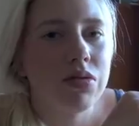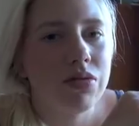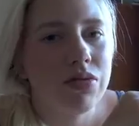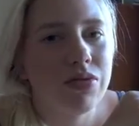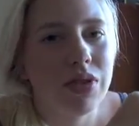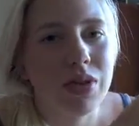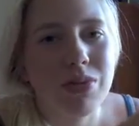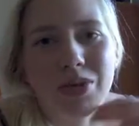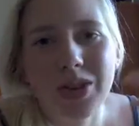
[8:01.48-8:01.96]

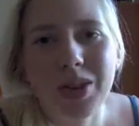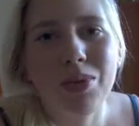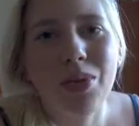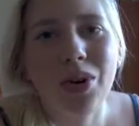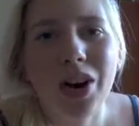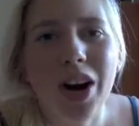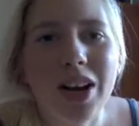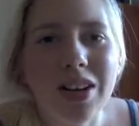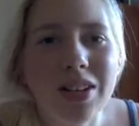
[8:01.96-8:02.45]
from
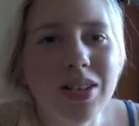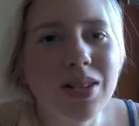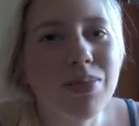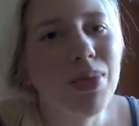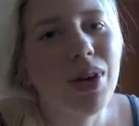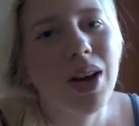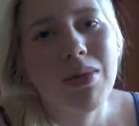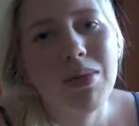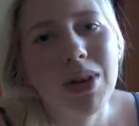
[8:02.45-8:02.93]
somewhere else.
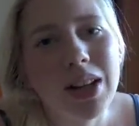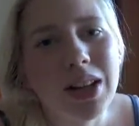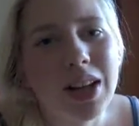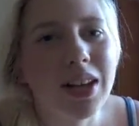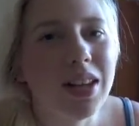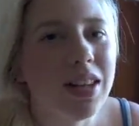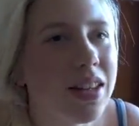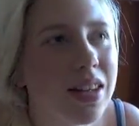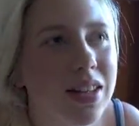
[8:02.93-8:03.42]
But I mean,
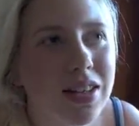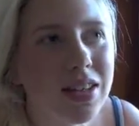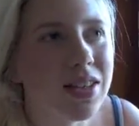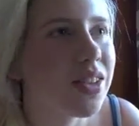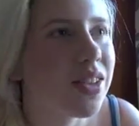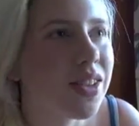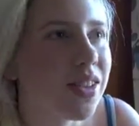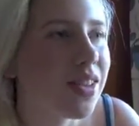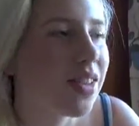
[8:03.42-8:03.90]
like,
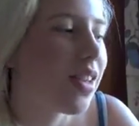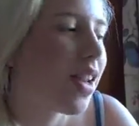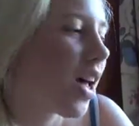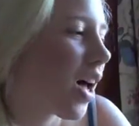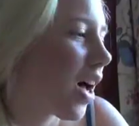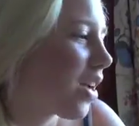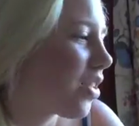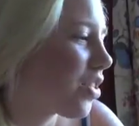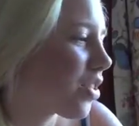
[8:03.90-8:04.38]

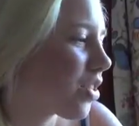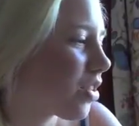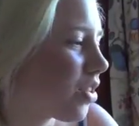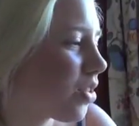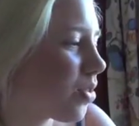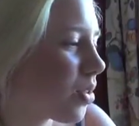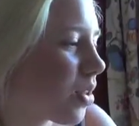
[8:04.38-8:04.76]
I just